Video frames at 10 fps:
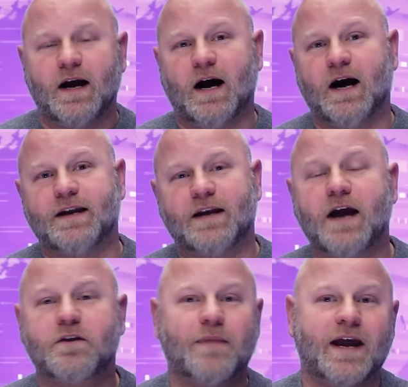
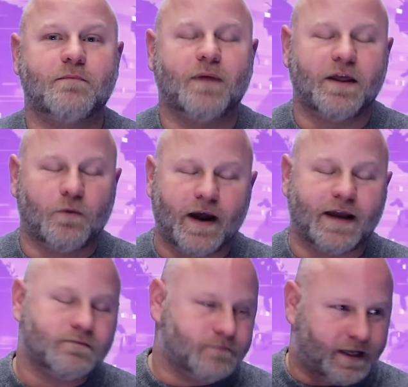Neither man, by the
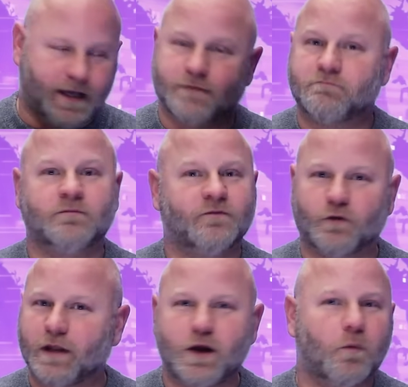way, again,
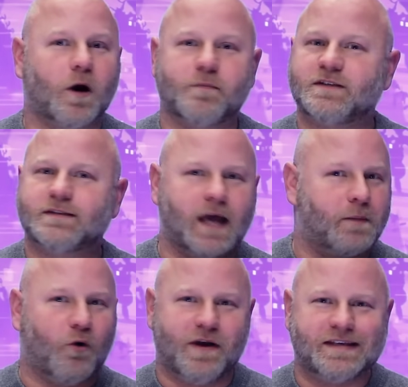for legal purposes, got
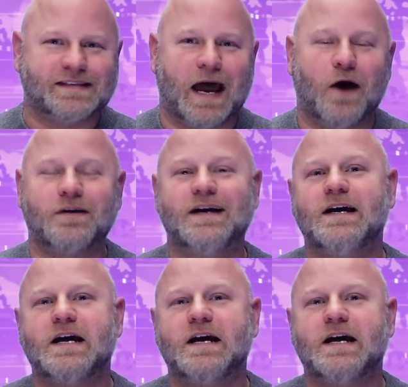to point this out,